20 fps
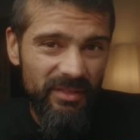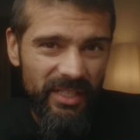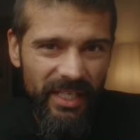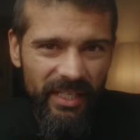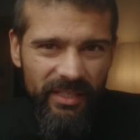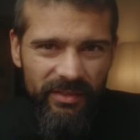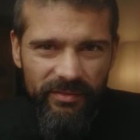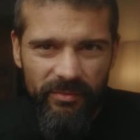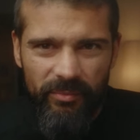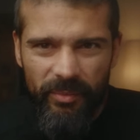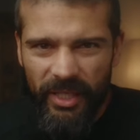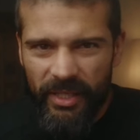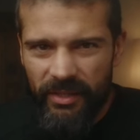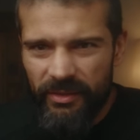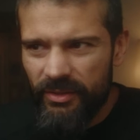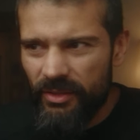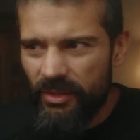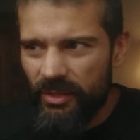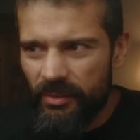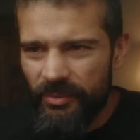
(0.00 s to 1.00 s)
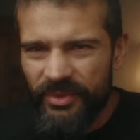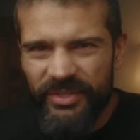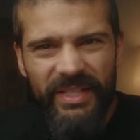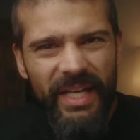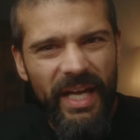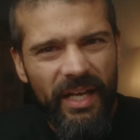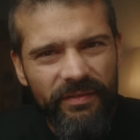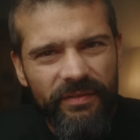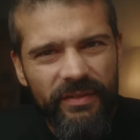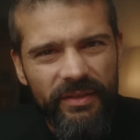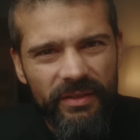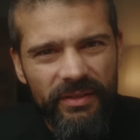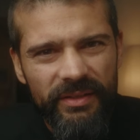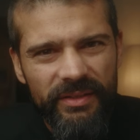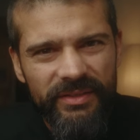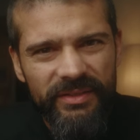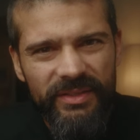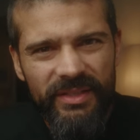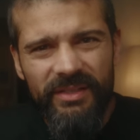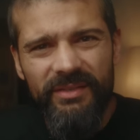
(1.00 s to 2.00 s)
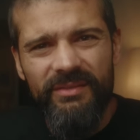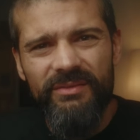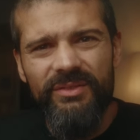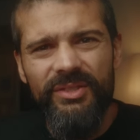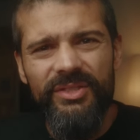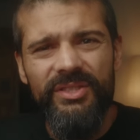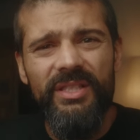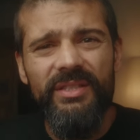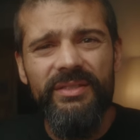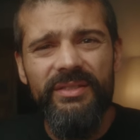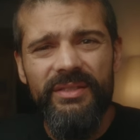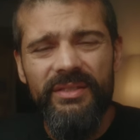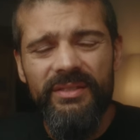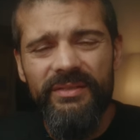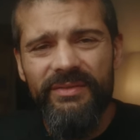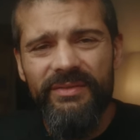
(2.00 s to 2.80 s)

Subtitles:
lack of a better term, is effortless, and it results in a